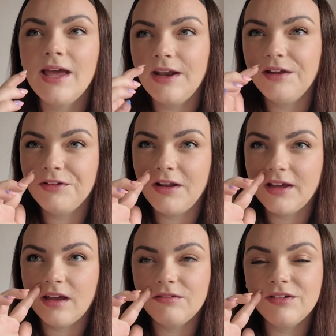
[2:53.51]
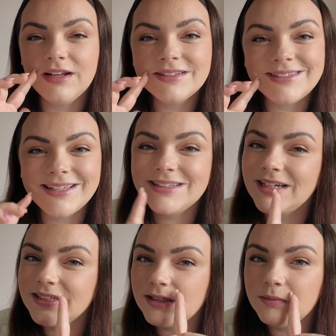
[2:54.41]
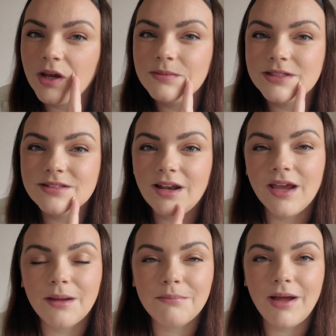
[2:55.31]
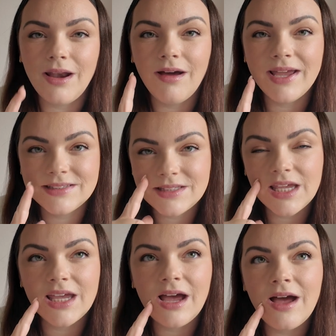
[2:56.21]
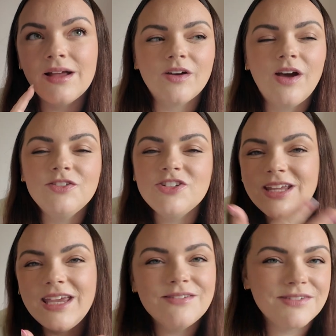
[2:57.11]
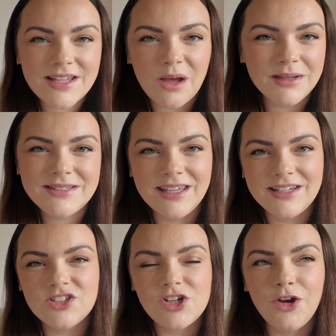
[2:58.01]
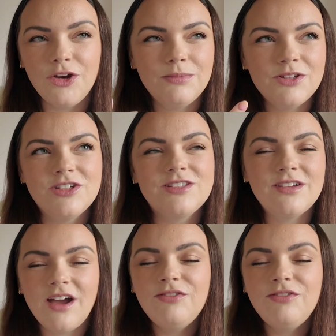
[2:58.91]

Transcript: And I feel like I can feel it settling sometimes into like my lines here. It kind of just evens out my skin tone, but just I